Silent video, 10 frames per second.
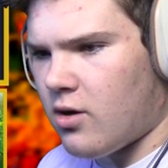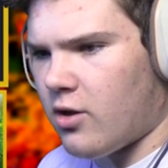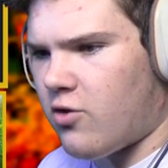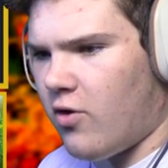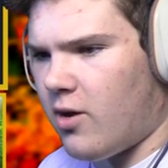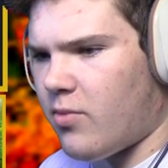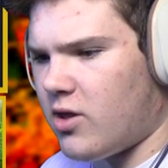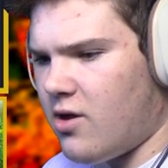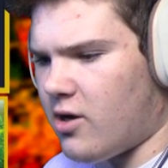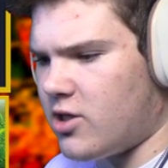Let's Dragon Breath
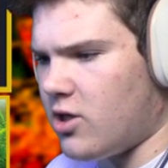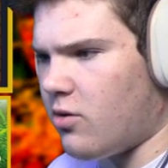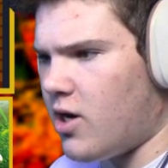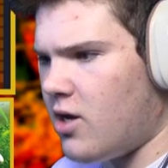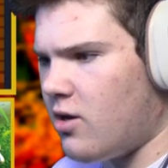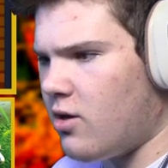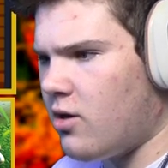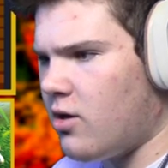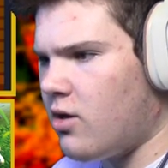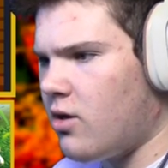the Octillery.
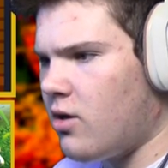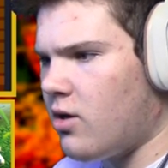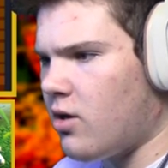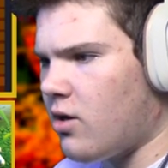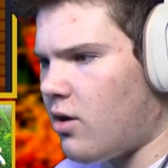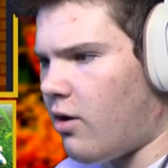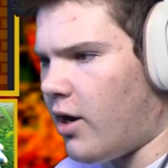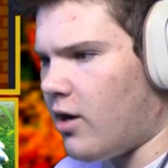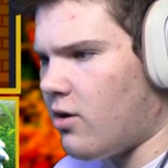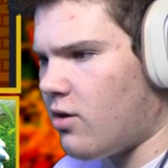Alright.